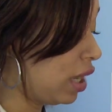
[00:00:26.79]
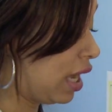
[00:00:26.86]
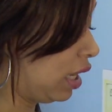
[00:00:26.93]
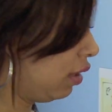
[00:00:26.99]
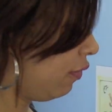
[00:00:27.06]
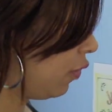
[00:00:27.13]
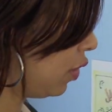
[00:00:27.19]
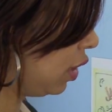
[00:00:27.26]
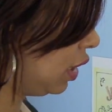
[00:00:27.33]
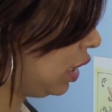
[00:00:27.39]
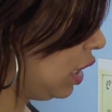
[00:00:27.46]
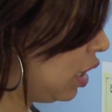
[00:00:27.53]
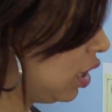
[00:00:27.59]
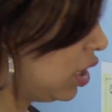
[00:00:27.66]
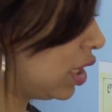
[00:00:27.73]
of olive oil in
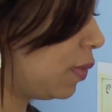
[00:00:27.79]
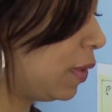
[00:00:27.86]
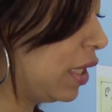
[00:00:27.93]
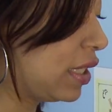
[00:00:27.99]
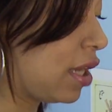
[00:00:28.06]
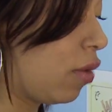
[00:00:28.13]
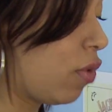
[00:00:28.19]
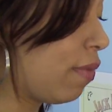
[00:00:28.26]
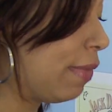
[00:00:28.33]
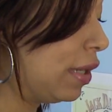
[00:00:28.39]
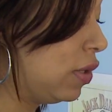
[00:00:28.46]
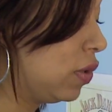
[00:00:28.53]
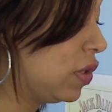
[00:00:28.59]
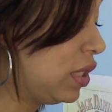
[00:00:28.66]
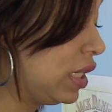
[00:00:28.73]
here just because I don't want my
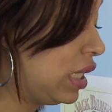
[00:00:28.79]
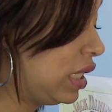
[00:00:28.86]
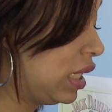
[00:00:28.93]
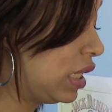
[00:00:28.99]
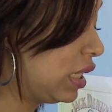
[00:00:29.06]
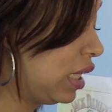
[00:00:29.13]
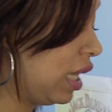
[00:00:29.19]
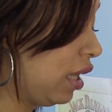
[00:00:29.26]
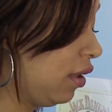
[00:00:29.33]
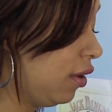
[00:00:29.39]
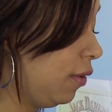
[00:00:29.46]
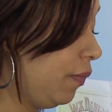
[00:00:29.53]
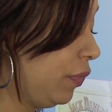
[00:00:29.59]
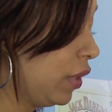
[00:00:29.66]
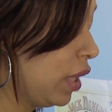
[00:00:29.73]
noodles to stick together.